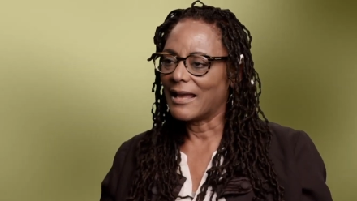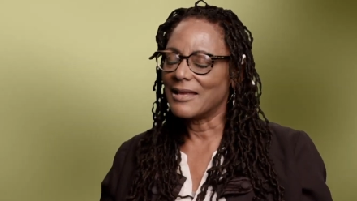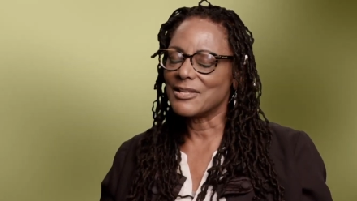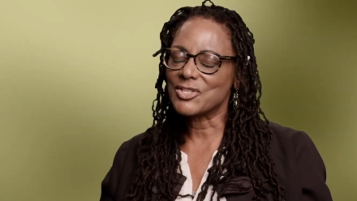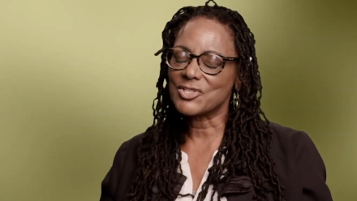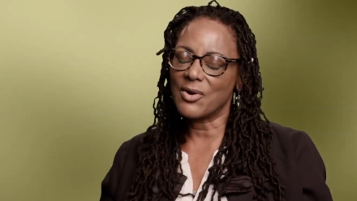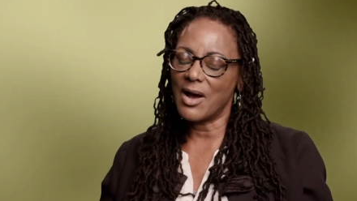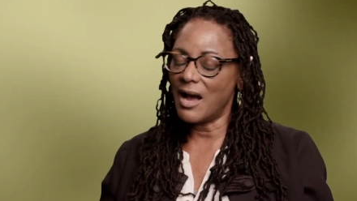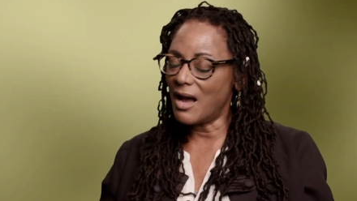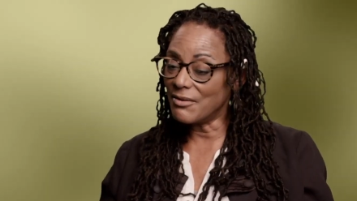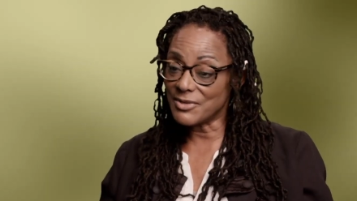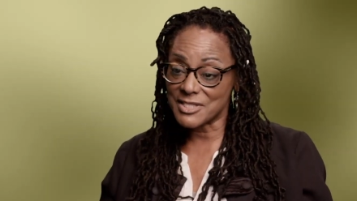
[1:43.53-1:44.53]
And so
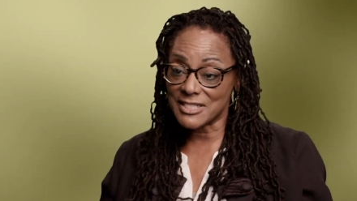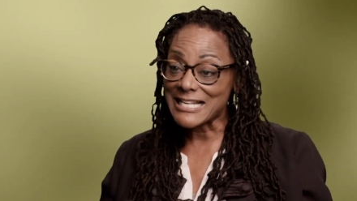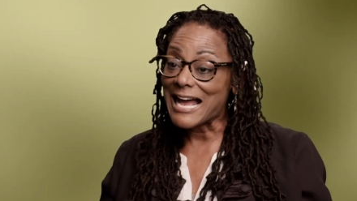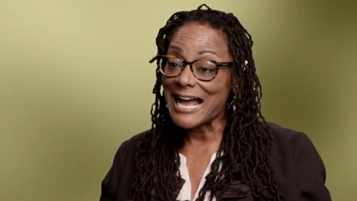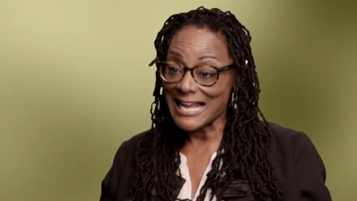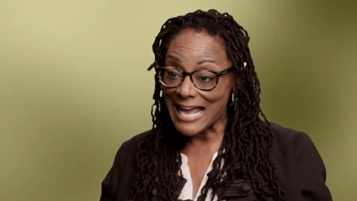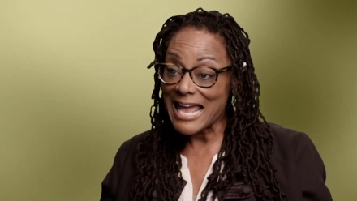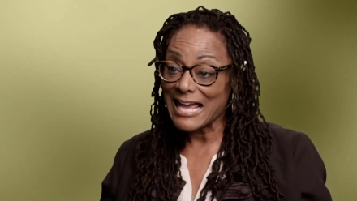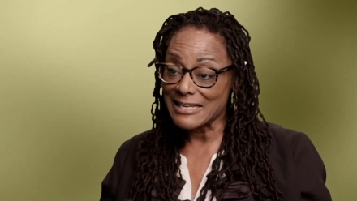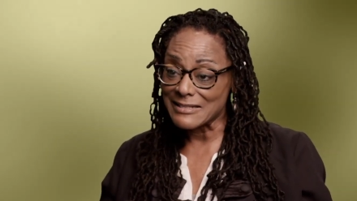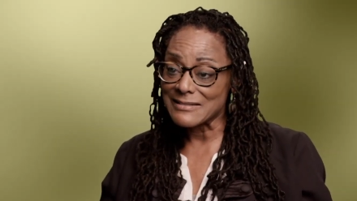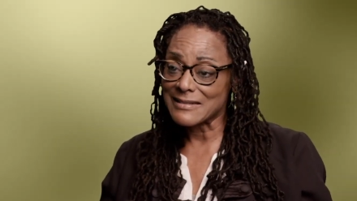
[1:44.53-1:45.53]
obviously I hadn't.